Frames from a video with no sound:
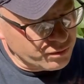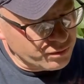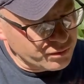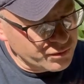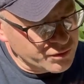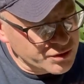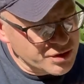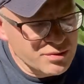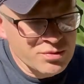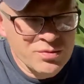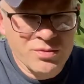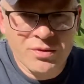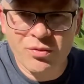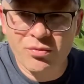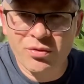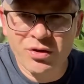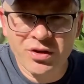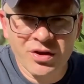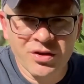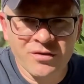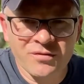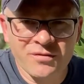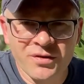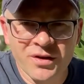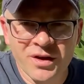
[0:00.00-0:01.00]
seems to be a
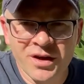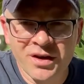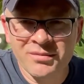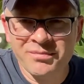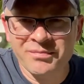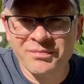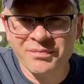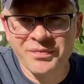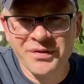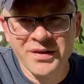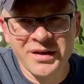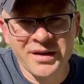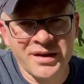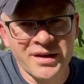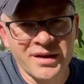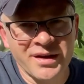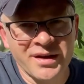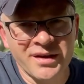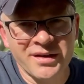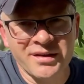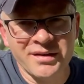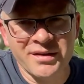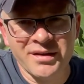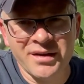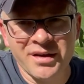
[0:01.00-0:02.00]
really good fig,
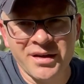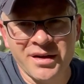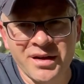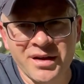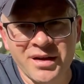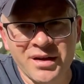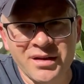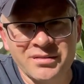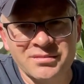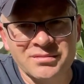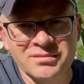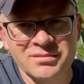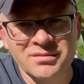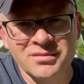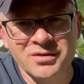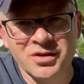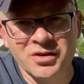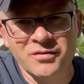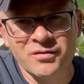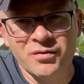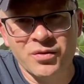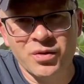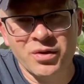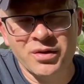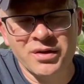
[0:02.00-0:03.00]
and
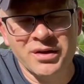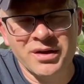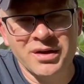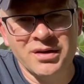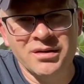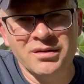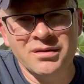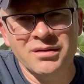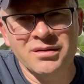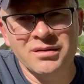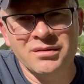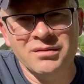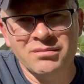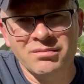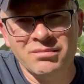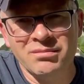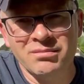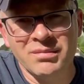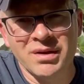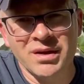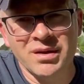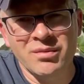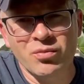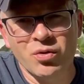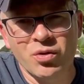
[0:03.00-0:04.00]
look forward to eating
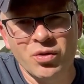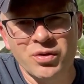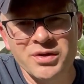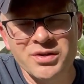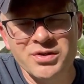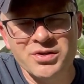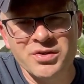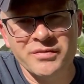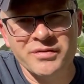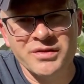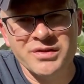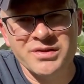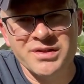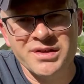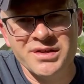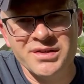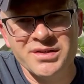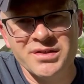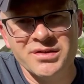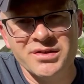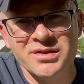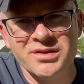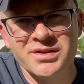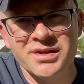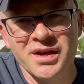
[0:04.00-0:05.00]
many more of these over the
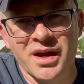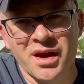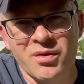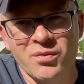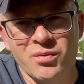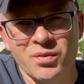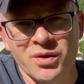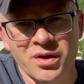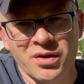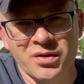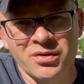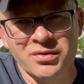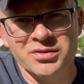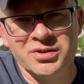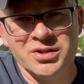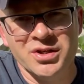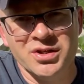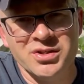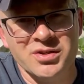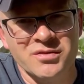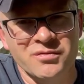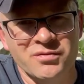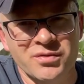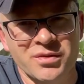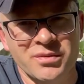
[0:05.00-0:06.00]
season. Looks like I will,
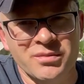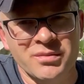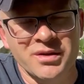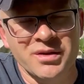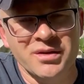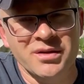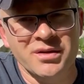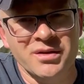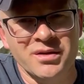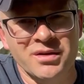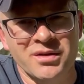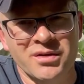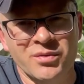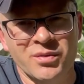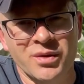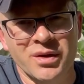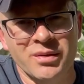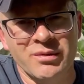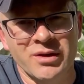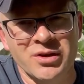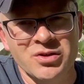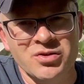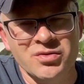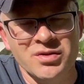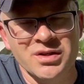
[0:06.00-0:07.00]
judging from the way
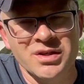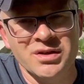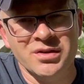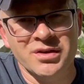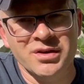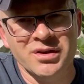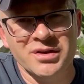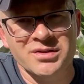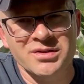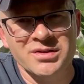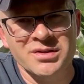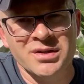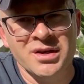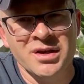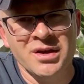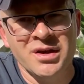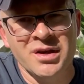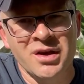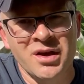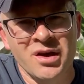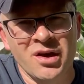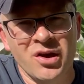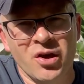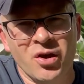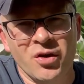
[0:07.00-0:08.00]
my tree looks.
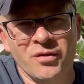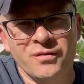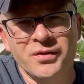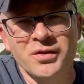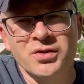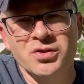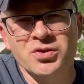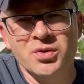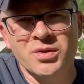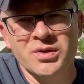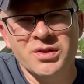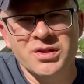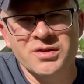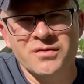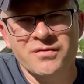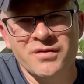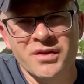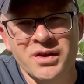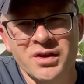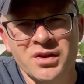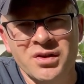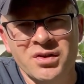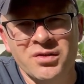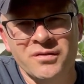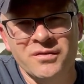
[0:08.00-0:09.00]
Hopefully you enjoyed this
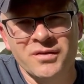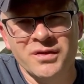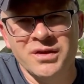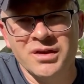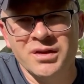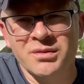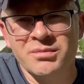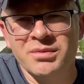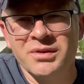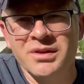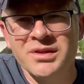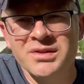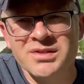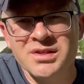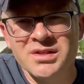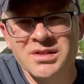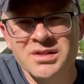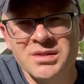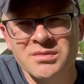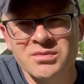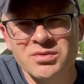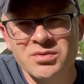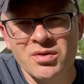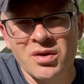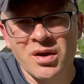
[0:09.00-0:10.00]
video. If you did, please hit
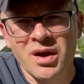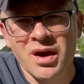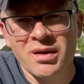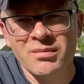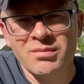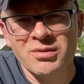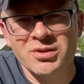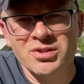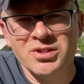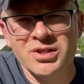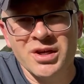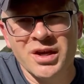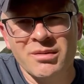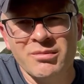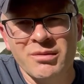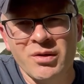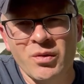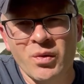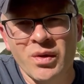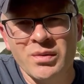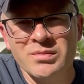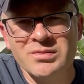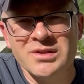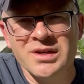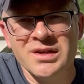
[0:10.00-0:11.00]
subscribe and check out my
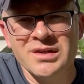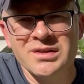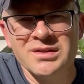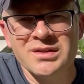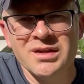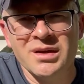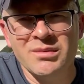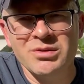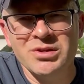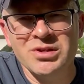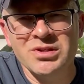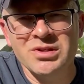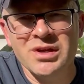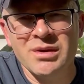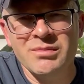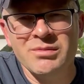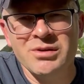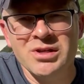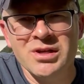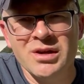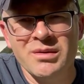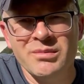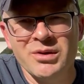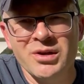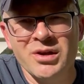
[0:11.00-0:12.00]
website,
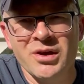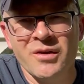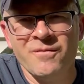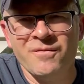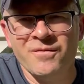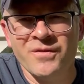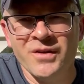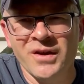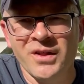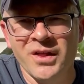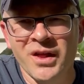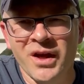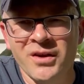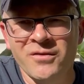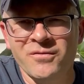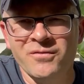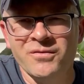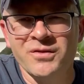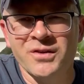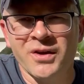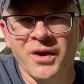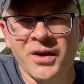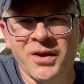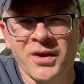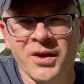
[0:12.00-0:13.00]

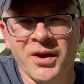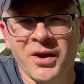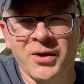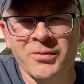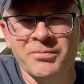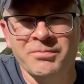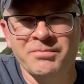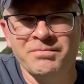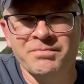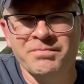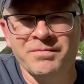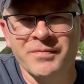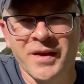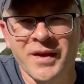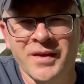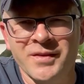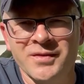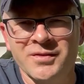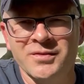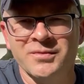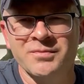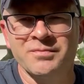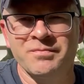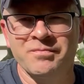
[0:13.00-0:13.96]
www.figlife.com. Thanks.